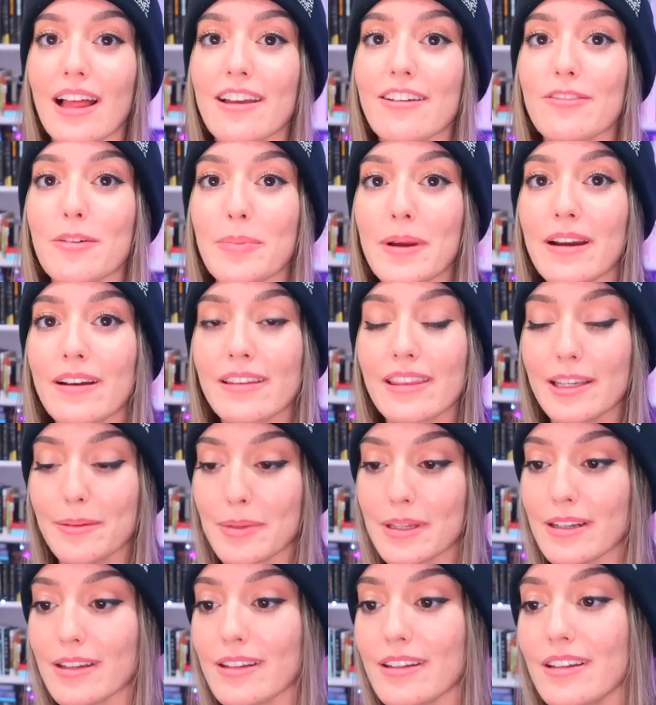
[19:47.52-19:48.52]
I've apparently
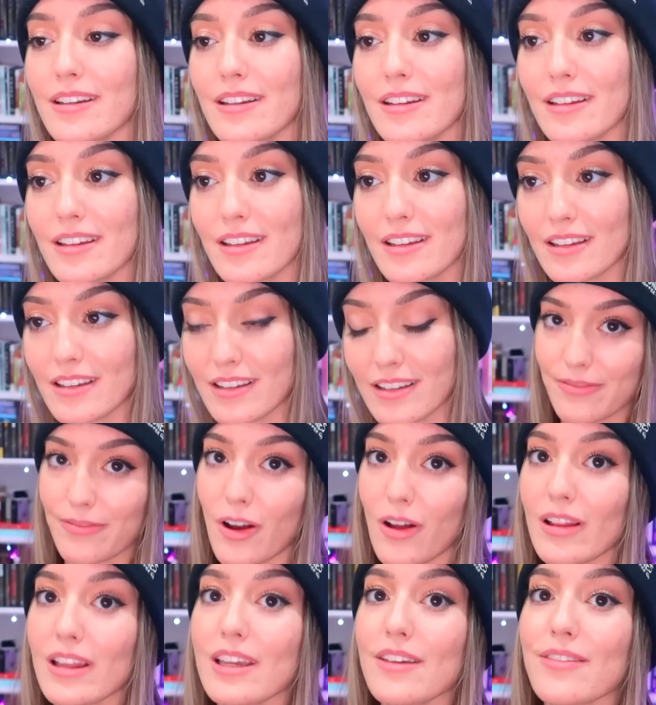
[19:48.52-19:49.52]
been
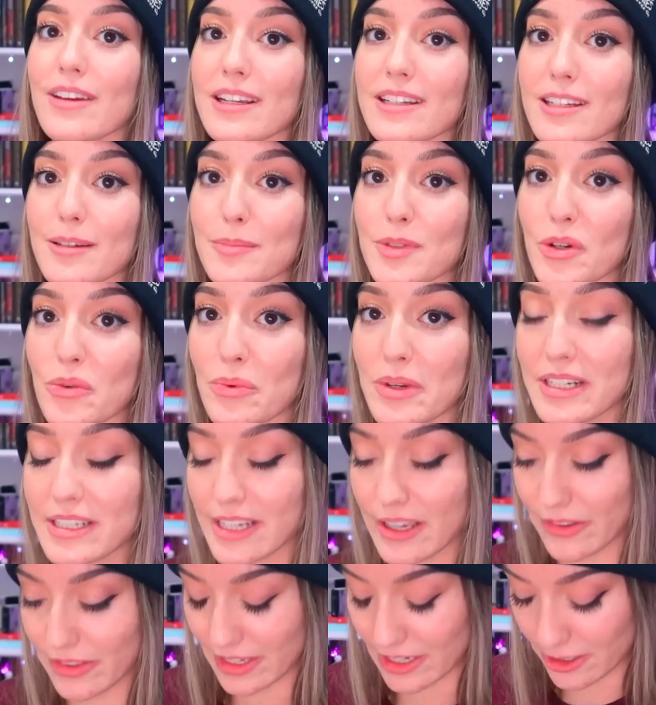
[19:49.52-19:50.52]
falling victim to
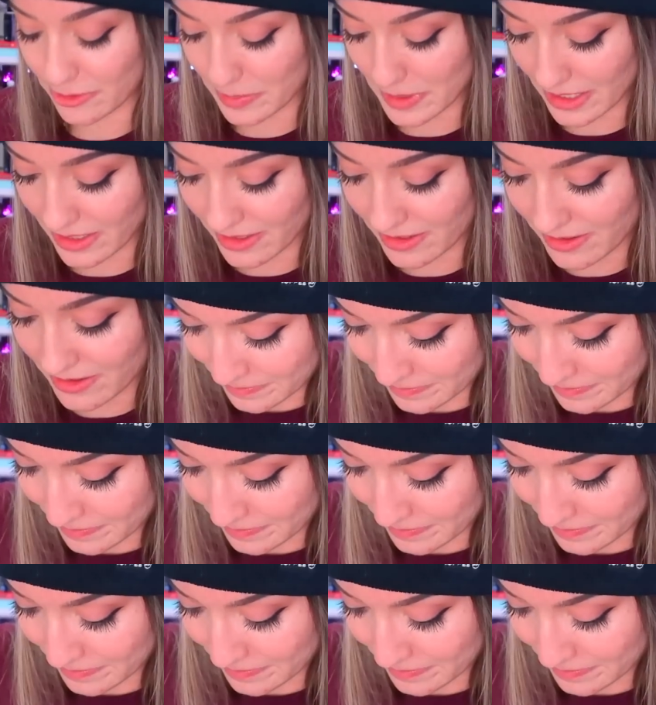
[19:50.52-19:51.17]
retail therapy.